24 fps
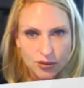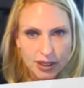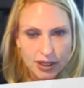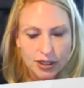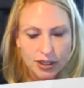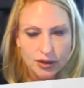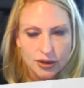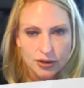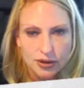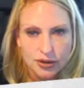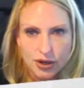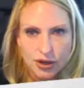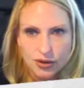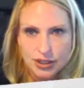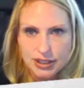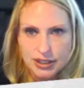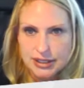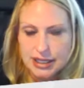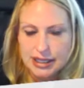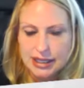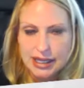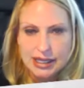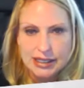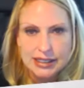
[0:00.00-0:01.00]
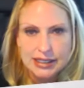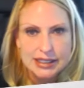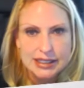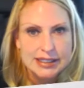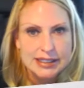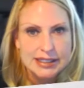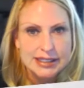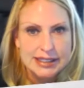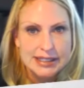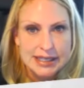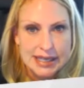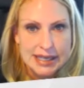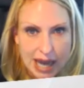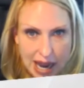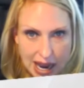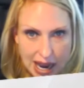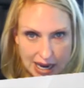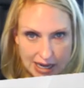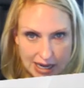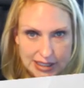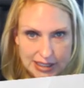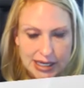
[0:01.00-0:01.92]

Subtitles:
you'll notice that that does not